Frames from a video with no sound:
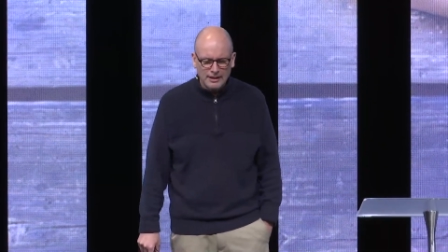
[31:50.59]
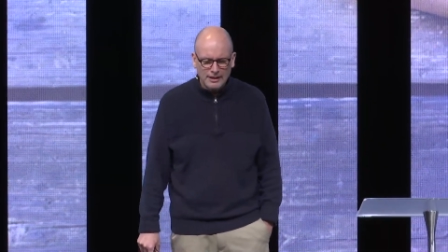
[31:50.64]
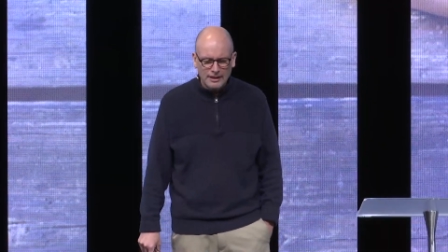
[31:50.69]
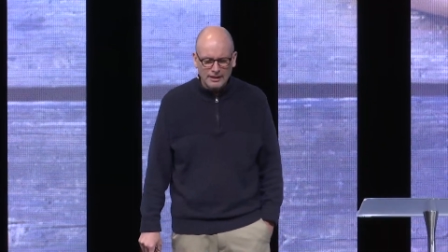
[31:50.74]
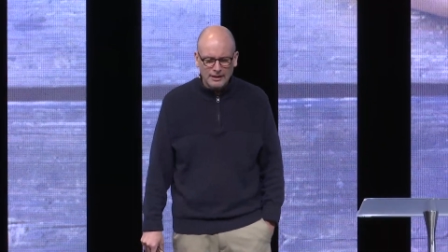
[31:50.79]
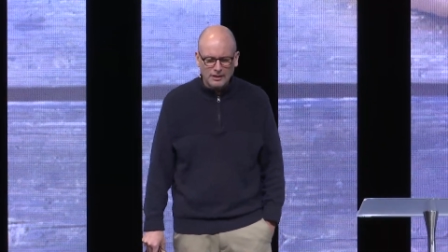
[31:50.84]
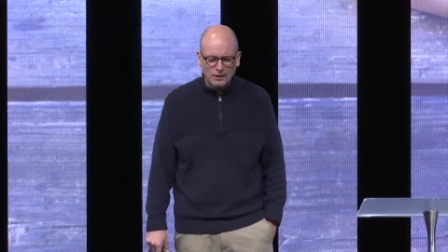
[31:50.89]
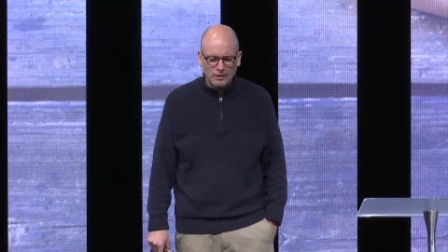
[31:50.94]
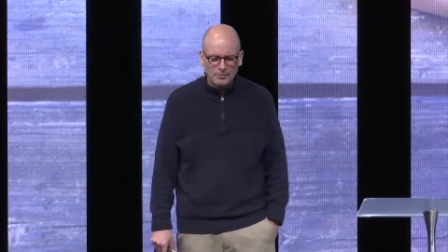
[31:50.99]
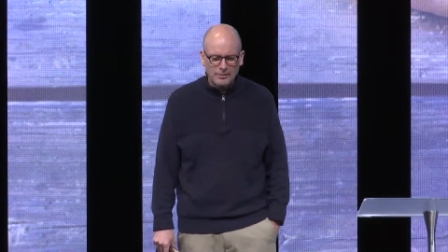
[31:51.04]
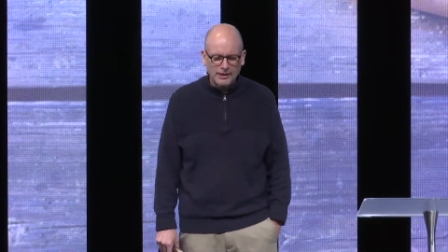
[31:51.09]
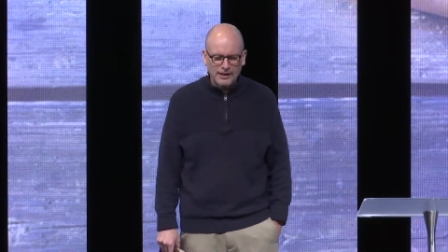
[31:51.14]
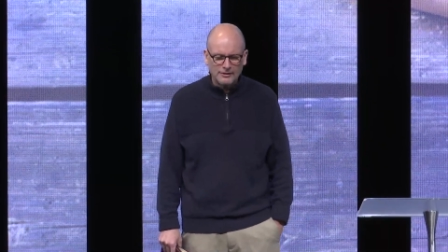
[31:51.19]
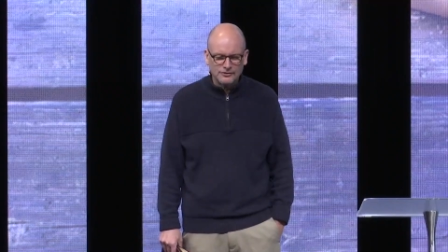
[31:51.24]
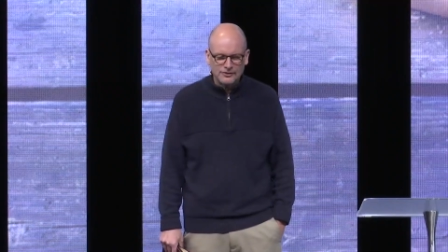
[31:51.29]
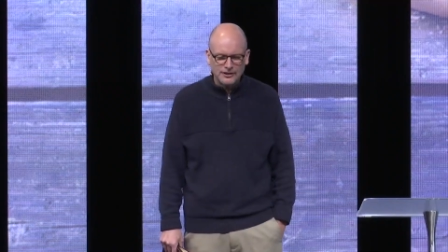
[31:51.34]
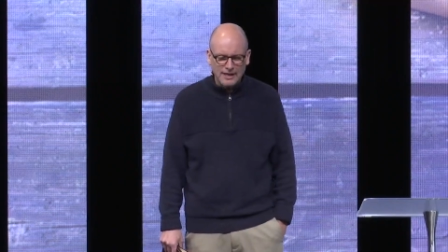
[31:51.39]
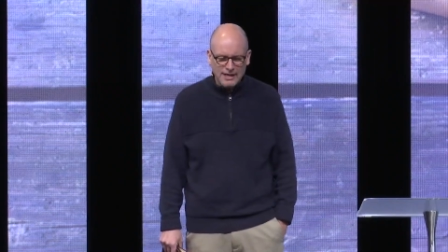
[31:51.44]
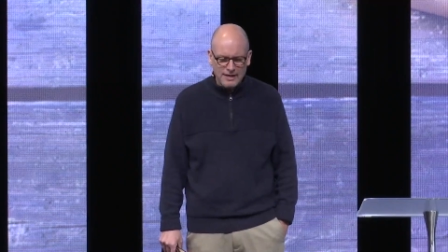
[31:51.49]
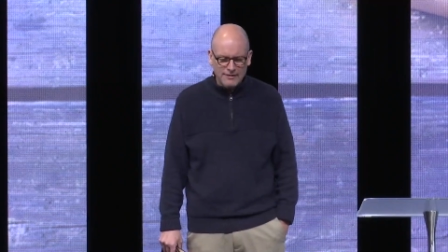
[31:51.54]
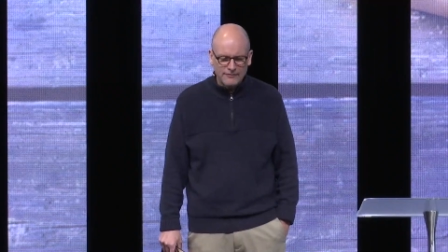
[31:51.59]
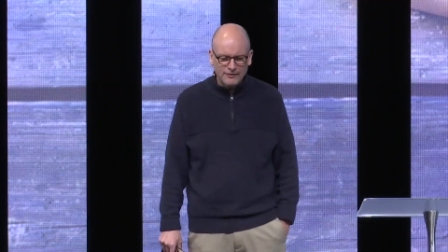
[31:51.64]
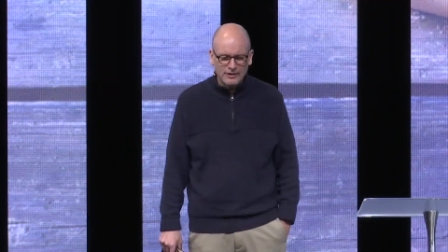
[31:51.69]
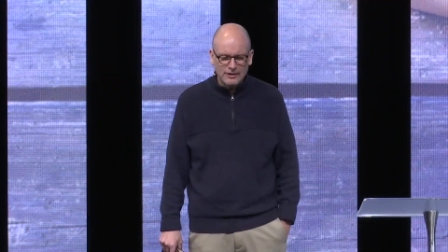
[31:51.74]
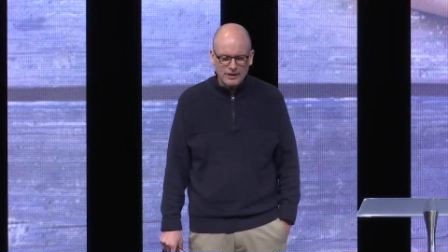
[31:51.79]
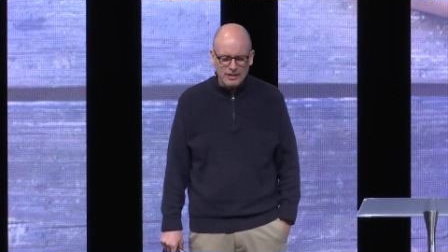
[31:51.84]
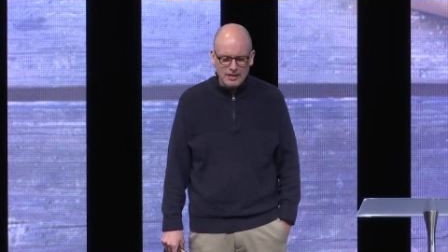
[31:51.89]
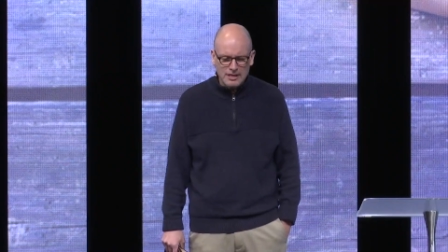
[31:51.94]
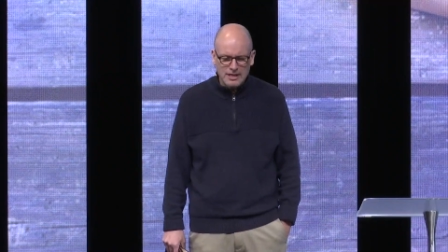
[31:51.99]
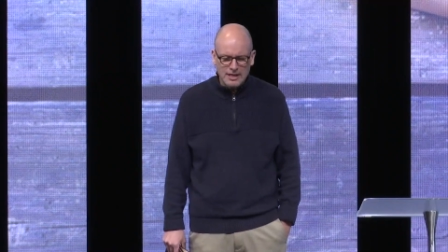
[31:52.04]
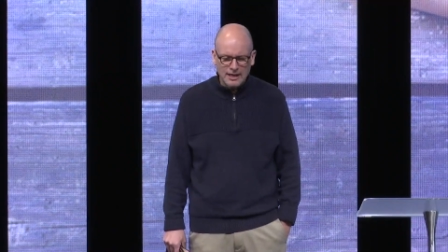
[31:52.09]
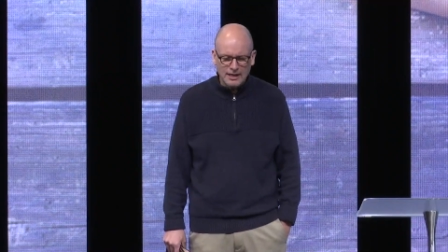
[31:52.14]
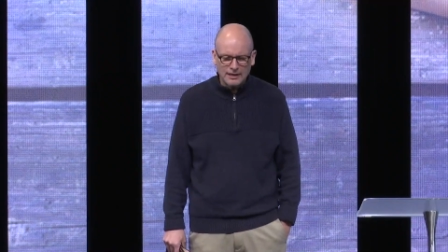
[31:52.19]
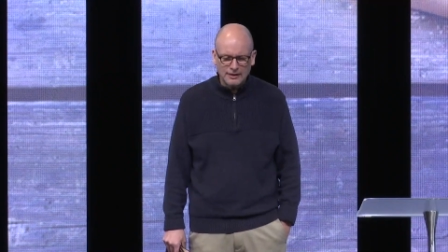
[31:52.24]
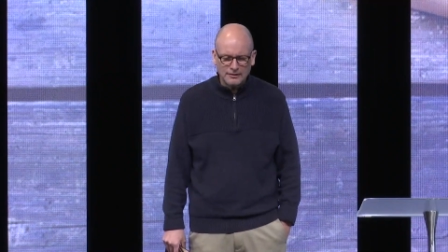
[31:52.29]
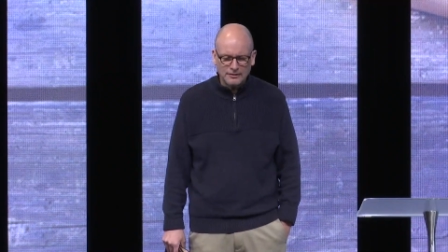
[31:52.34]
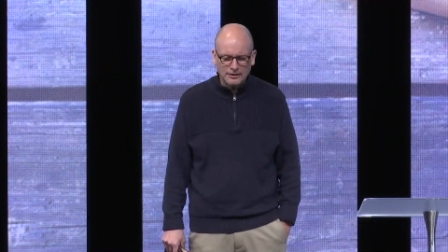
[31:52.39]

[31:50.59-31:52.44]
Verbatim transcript: in our paths, even yet